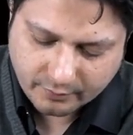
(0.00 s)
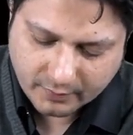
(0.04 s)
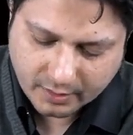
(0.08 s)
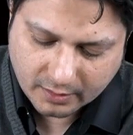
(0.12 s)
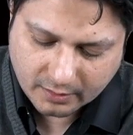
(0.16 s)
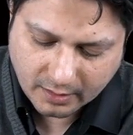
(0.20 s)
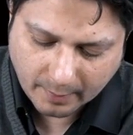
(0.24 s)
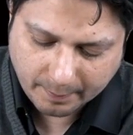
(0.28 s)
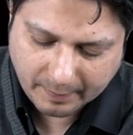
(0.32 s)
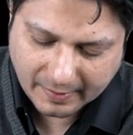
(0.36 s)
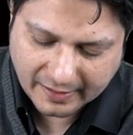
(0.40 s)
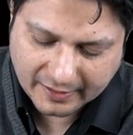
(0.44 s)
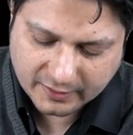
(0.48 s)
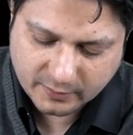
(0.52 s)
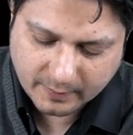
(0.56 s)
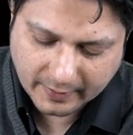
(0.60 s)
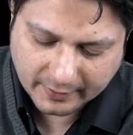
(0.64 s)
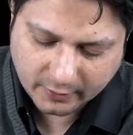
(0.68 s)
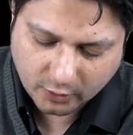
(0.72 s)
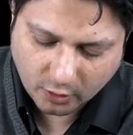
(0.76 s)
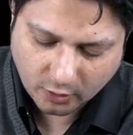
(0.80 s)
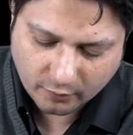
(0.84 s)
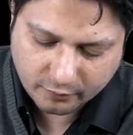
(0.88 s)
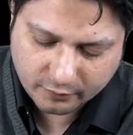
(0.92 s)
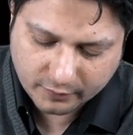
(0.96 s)
the
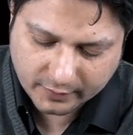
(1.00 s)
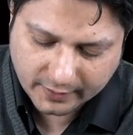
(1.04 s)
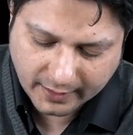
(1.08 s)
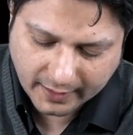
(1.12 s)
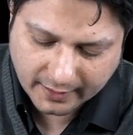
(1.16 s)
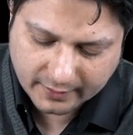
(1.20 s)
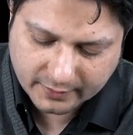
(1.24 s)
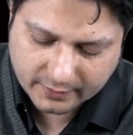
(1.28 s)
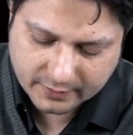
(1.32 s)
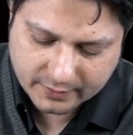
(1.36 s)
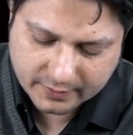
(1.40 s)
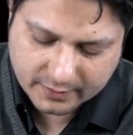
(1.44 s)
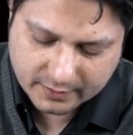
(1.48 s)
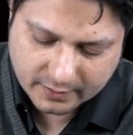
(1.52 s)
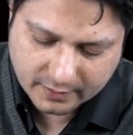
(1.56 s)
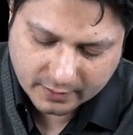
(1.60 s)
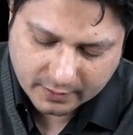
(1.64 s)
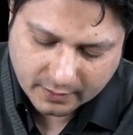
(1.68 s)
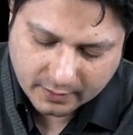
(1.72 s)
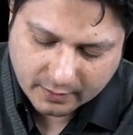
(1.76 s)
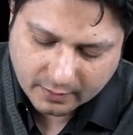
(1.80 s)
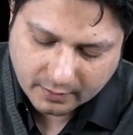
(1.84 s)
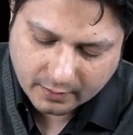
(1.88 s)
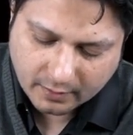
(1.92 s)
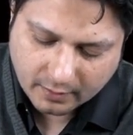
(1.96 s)
placement of TENS.
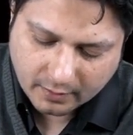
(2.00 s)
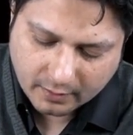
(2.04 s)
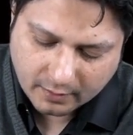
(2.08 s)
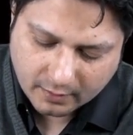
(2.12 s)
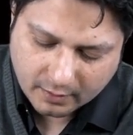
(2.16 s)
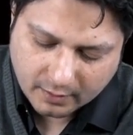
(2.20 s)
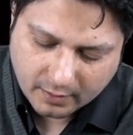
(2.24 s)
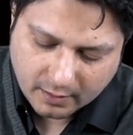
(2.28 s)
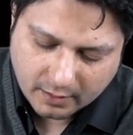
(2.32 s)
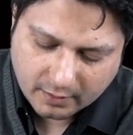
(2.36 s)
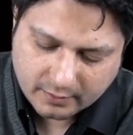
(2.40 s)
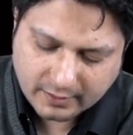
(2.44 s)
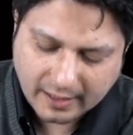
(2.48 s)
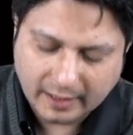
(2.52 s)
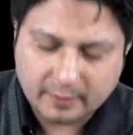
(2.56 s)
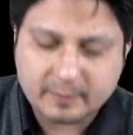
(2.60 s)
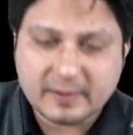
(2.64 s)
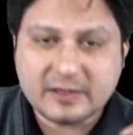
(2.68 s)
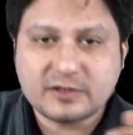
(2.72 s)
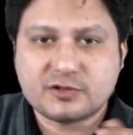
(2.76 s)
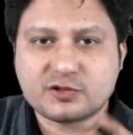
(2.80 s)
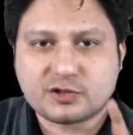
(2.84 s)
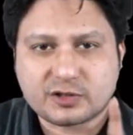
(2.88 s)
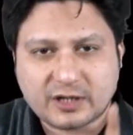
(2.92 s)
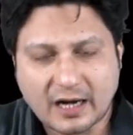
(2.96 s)
That
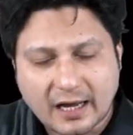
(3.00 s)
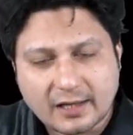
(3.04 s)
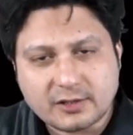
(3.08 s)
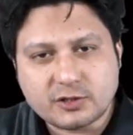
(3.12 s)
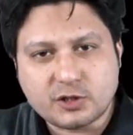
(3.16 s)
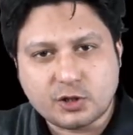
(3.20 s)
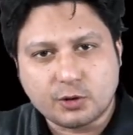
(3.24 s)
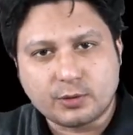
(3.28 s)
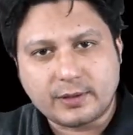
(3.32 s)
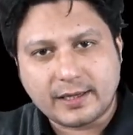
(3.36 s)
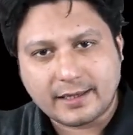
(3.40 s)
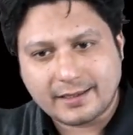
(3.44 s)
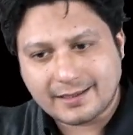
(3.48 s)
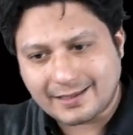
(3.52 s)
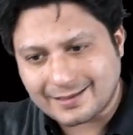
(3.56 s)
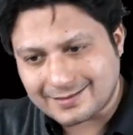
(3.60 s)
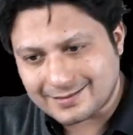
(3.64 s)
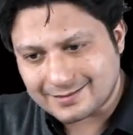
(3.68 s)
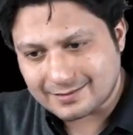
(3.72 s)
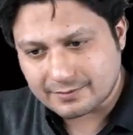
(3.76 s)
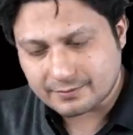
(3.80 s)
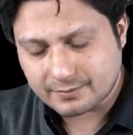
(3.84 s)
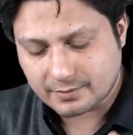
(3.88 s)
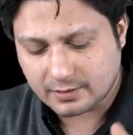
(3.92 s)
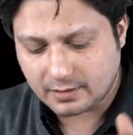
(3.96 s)
means
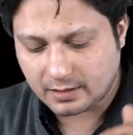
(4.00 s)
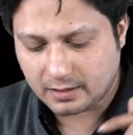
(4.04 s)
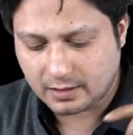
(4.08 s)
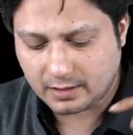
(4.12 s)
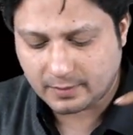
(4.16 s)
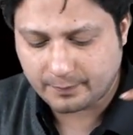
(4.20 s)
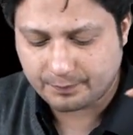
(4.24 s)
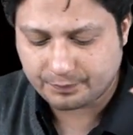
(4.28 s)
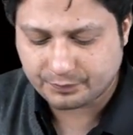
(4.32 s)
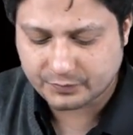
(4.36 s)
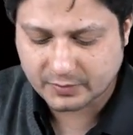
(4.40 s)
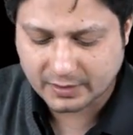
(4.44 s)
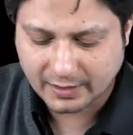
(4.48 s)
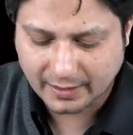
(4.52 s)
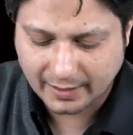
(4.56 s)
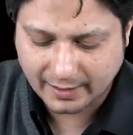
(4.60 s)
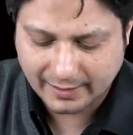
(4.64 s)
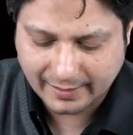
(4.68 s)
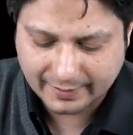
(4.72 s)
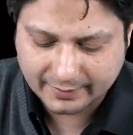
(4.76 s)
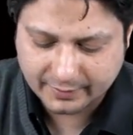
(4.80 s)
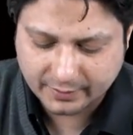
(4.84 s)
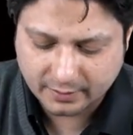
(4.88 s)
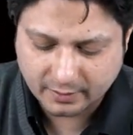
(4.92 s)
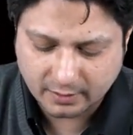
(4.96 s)
transcutaneous,
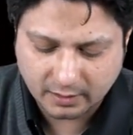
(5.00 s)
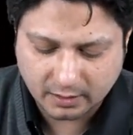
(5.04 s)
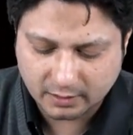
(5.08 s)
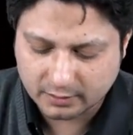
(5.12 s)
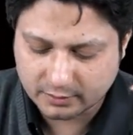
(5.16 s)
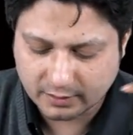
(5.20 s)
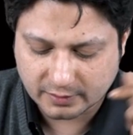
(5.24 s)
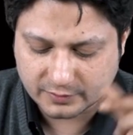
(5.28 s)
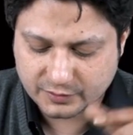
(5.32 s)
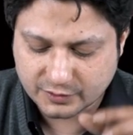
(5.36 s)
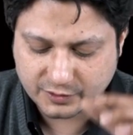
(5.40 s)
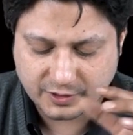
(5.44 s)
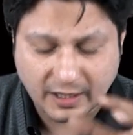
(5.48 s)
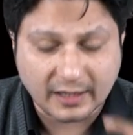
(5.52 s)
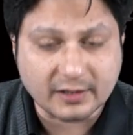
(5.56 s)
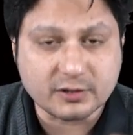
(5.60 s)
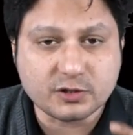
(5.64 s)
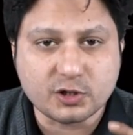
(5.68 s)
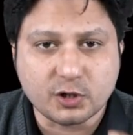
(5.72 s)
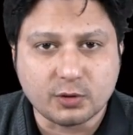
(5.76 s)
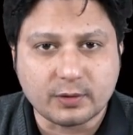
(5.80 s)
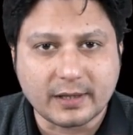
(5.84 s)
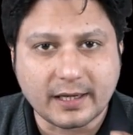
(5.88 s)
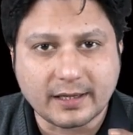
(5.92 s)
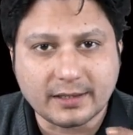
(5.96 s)
this
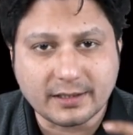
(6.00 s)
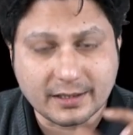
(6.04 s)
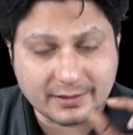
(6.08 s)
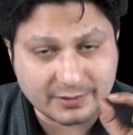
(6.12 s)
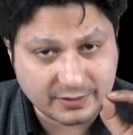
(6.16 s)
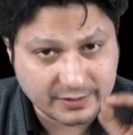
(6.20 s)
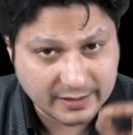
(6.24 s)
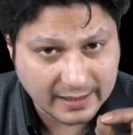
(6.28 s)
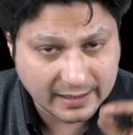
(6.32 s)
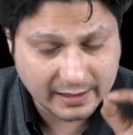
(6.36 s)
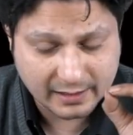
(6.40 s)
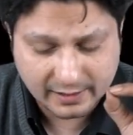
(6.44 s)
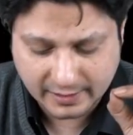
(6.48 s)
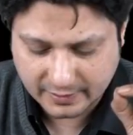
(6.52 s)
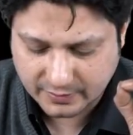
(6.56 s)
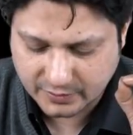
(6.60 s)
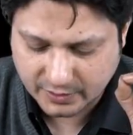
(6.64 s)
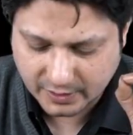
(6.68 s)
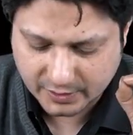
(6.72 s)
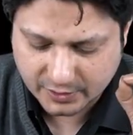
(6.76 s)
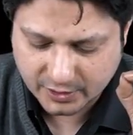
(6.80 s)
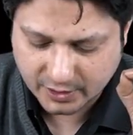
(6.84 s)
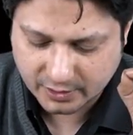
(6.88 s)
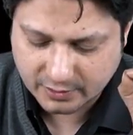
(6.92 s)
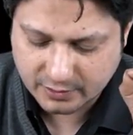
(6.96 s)
transcutaneous nail
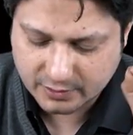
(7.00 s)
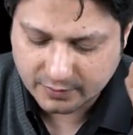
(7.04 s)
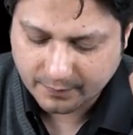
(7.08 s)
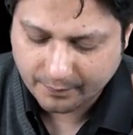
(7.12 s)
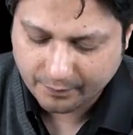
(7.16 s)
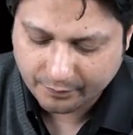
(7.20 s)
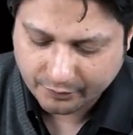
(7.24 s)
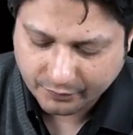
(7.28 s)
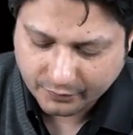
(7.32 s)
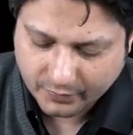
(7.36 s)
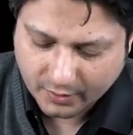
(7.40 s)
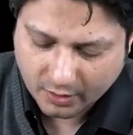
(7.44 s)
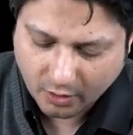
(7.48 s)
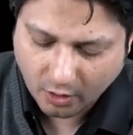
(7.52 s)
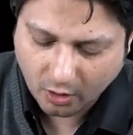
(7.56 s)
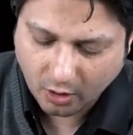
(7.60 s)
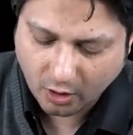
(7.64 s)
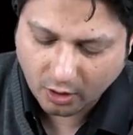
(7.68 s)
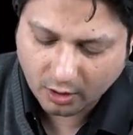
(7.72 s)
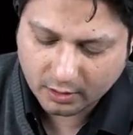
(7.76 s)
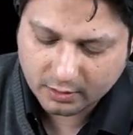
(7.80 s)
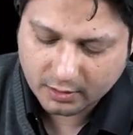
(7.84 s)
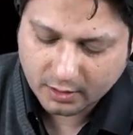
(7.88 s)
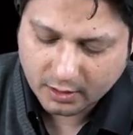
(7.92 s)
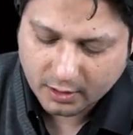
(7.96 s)
insertions,
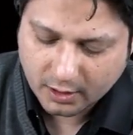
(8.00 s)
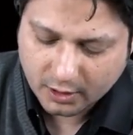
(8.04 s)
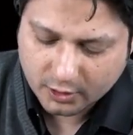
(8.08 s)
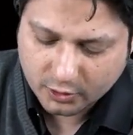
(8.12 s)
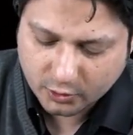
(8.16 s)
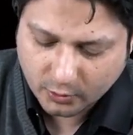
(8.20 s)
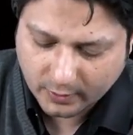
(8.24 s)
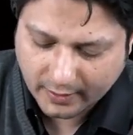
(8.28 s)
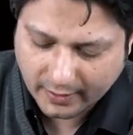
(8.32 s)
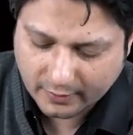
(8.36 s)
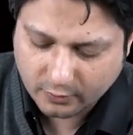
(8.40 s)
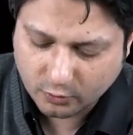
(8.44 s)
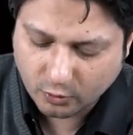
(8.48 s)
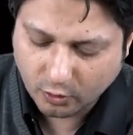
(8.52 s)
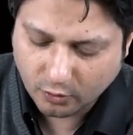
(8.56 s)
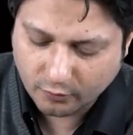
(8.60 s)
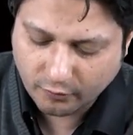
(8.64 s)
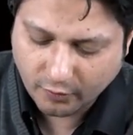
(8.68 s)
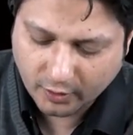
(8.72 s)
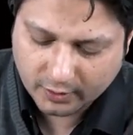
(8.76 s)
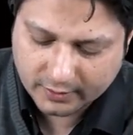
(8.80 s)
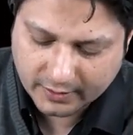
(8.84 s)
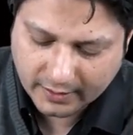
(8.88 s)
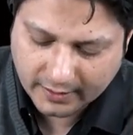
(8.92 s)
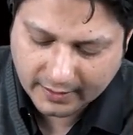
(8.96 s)
or you can go
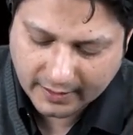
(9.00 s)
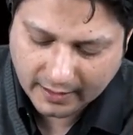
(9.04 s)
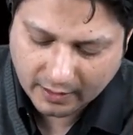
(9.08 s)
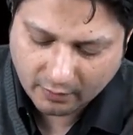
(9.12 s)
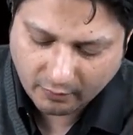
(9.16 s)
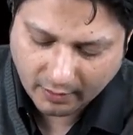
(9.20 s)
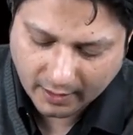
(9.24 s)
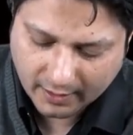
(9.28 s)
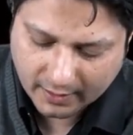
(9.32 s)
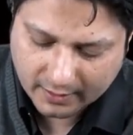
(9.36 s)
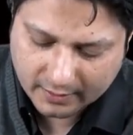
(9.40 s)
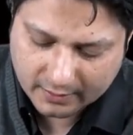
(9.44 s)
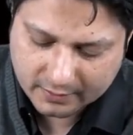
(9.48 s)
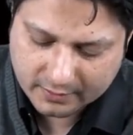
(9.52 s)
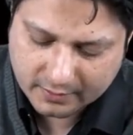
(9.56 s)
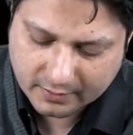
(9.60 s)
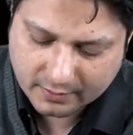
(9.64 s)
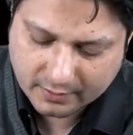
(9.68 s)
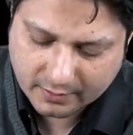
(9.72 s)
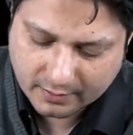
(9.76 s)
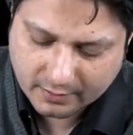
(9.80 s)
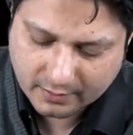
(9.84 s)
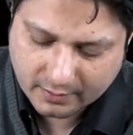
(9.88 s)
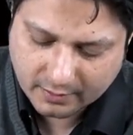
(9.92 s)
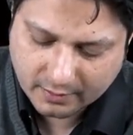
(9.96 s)
for the K wires.
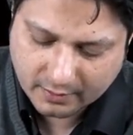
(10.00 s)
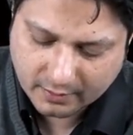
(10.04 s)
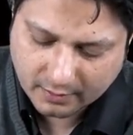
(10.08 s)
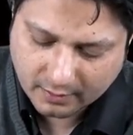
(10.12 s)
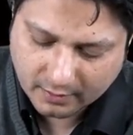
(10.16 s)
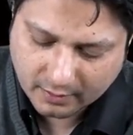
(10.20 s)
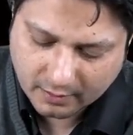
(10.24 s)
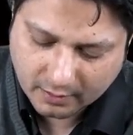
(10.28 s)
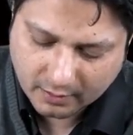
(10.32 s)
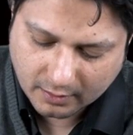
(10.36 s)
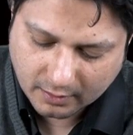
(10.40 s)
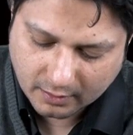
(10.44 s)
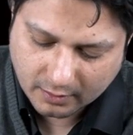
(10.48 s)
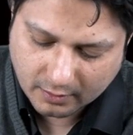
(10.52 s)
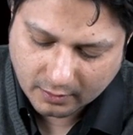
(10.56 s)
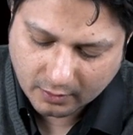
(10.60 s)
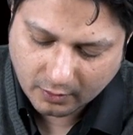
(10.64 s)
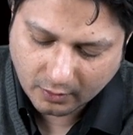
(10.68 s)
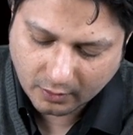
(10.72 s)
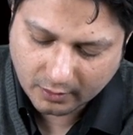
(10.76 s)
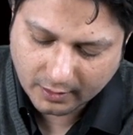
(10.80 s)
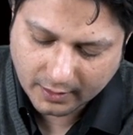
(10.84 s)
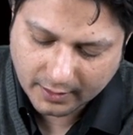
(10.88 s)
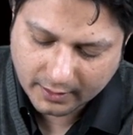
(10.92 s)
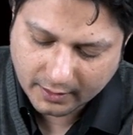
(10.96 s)

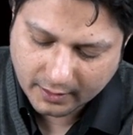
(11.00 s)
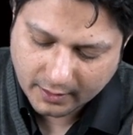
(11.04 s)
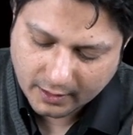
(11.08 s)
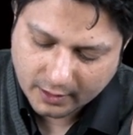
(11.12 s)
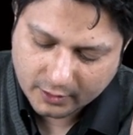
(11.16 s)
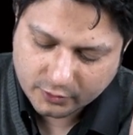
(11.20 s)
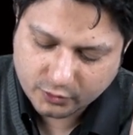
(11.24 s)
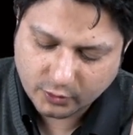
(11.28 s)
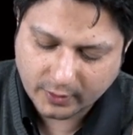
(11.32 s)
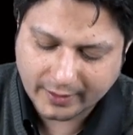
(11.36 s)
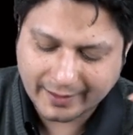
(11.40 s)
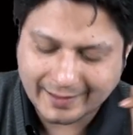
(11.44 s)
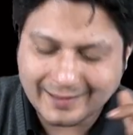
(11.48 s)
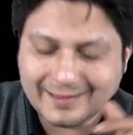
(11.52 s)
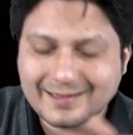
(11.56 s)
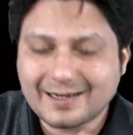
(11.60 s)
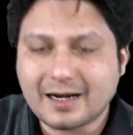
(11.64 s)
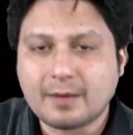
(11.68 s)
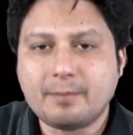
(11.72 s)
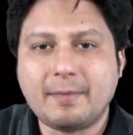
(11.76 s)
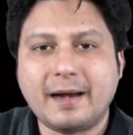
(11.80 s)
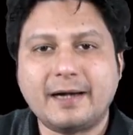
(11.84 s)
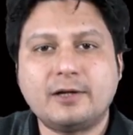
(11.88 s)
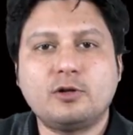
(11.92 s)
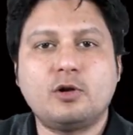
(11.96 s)
All right. So
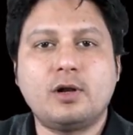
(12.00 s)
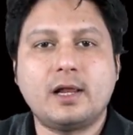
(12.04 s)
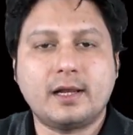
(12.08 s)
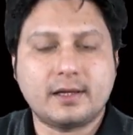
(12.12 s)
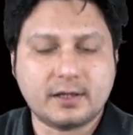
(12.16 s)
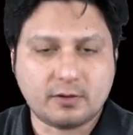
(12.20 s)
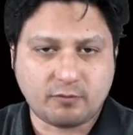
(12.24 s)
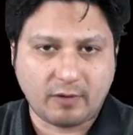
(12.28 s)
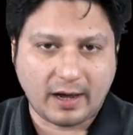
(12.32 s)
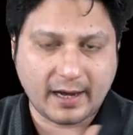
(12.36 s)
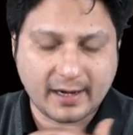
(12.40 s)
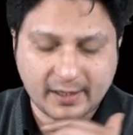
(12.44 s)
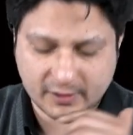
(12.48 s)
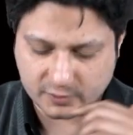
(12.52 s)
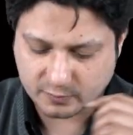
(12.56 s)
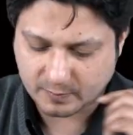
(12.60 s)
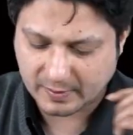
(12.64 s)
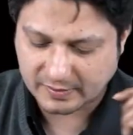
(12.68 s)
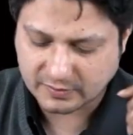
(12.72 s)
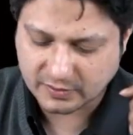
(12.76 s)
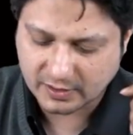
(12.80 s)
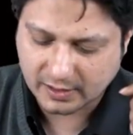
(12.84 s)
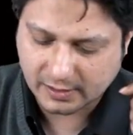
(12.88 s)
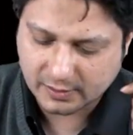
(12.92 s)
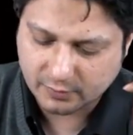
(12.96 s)
intramedullary wires,
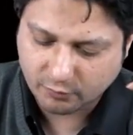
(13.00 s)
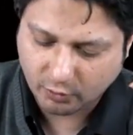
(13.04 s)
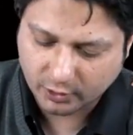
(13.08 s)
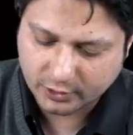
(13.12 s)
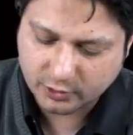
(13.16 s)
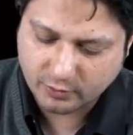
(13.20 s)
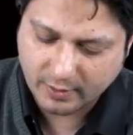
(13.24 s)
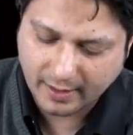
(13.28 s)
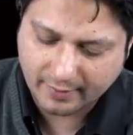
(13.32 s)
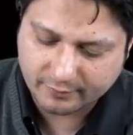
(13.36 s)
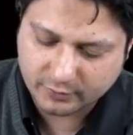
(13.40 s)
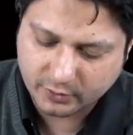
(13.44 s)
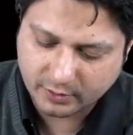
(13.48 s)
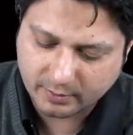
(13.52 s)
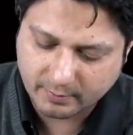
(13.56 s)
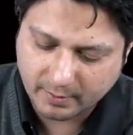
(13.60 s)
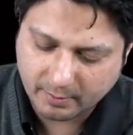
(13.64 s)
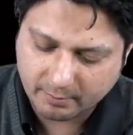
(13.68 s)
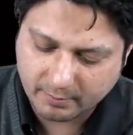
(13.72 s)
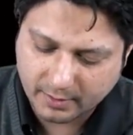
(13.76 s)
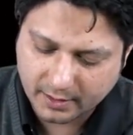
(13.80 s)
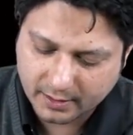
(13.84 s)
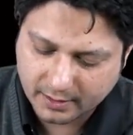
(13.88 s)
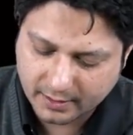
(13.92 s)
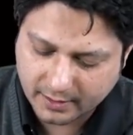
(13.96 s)
basically what you have to
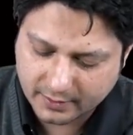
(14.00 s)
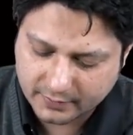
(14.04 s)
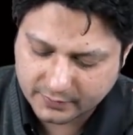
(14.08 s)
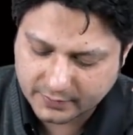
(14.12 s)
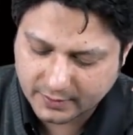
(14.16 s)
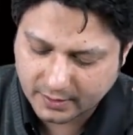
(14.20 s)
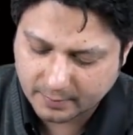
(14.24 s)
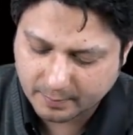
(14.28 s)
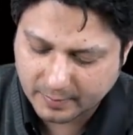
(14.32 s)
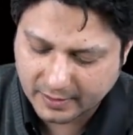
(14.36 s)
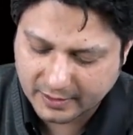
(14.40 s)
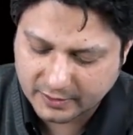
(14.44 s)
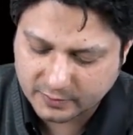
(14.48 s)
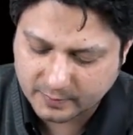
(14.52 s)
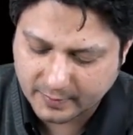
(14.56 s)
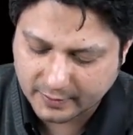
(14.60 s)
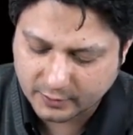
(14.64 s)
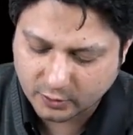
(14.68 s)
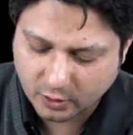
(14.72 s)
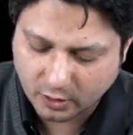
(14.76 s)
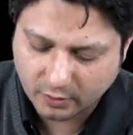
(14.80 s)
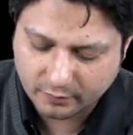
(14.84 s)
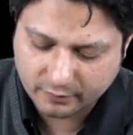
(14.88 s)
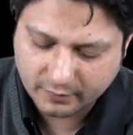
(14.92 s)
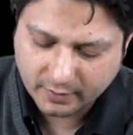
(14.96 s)
remember is the placement
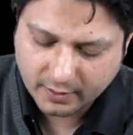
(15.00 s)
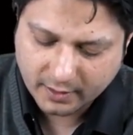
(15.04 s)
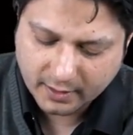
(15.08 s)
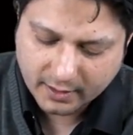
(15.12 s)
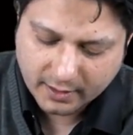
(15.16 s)
of